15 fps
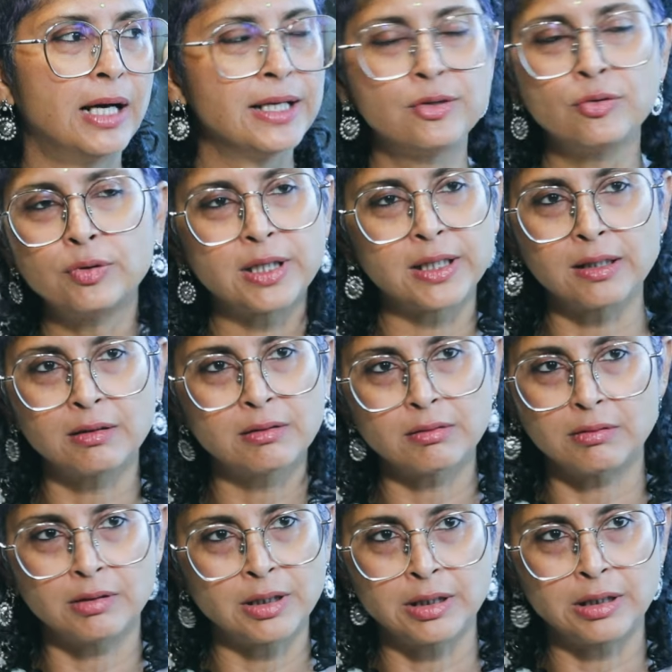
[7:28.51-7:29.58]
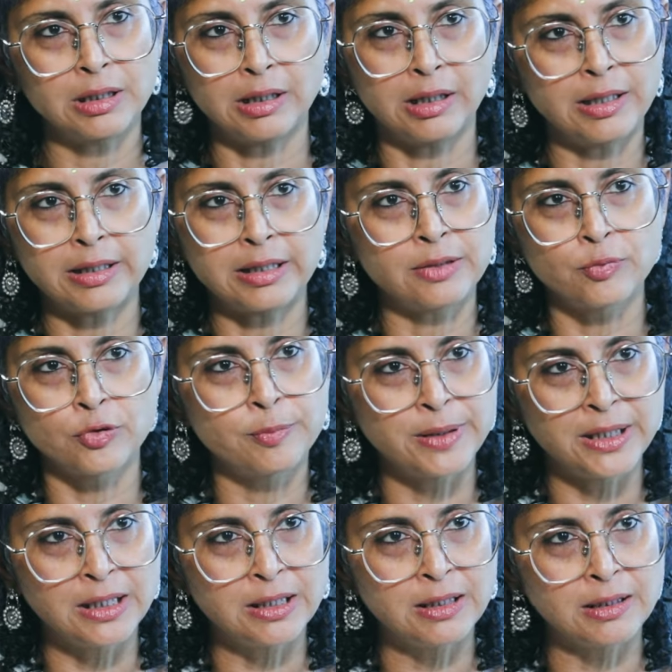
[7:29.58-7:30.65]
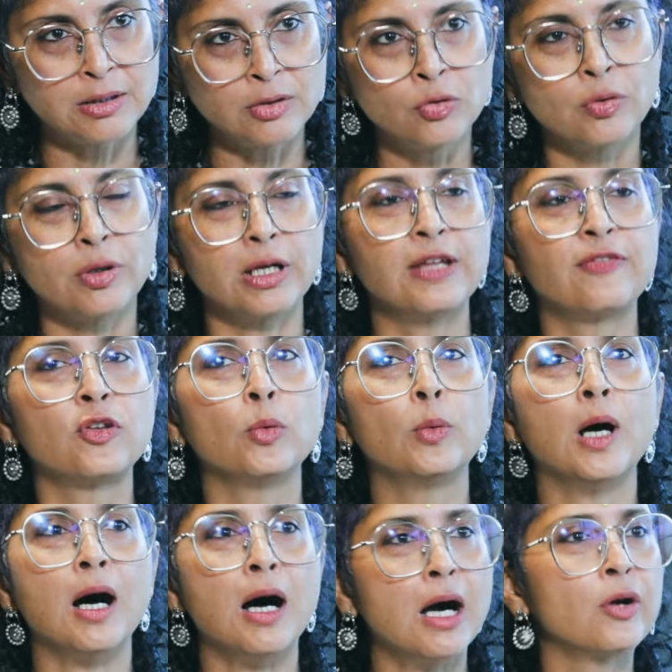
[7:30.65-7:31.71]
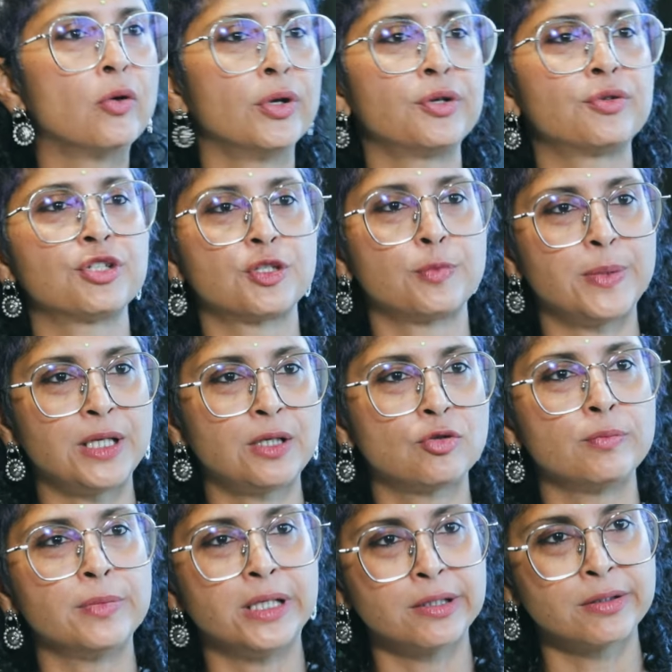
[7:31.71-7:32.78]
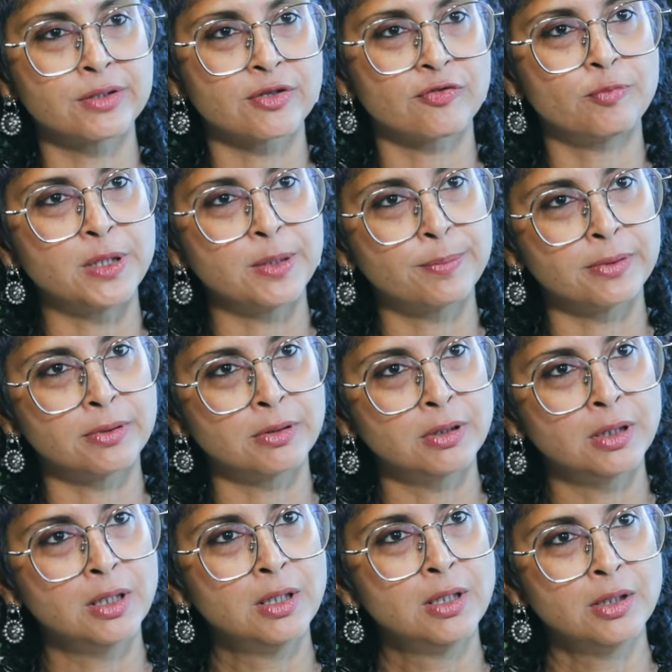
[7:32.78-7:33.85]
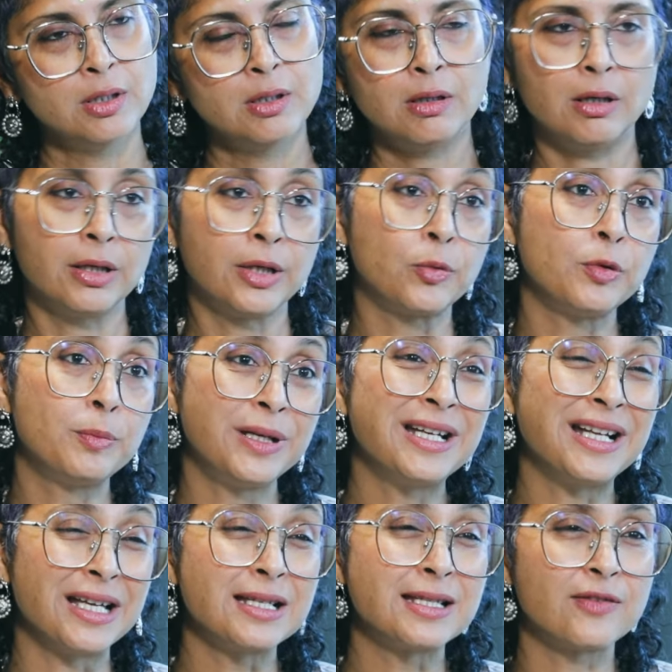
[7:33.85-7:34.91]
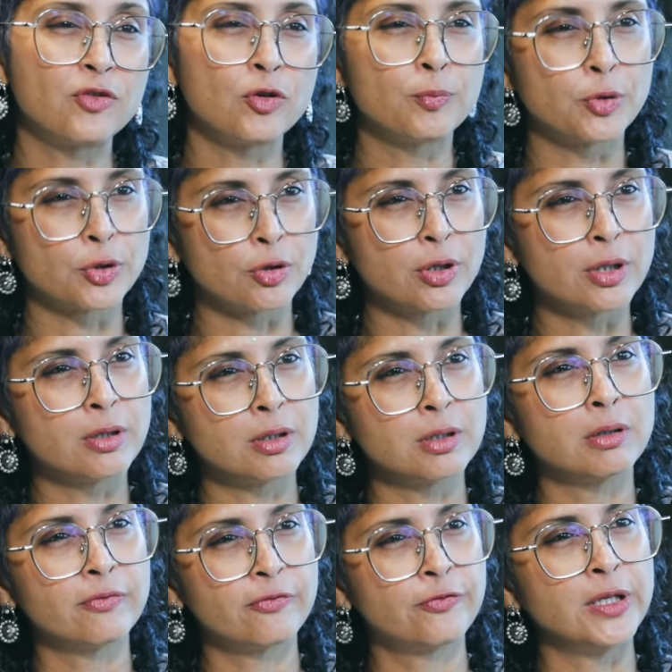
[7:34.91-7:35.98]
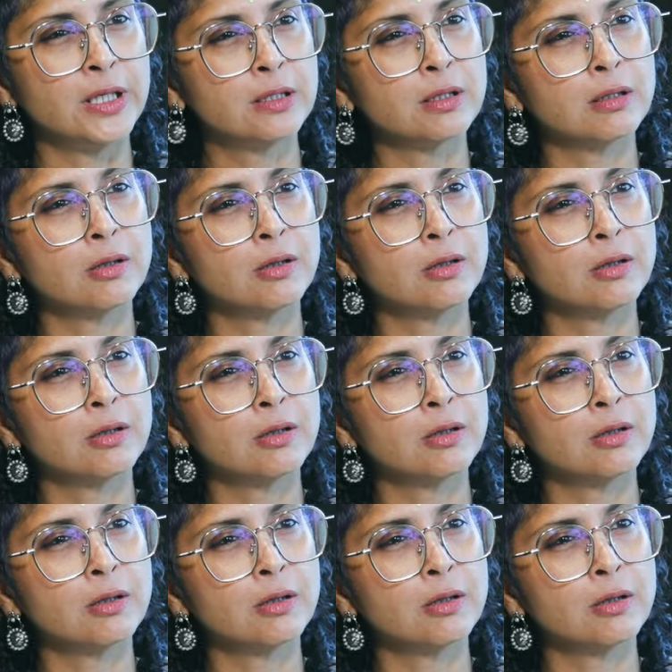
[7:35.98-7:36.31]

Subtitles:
I do think it would be, if you are going to speak to millions of people, it would be nice if you put on a filter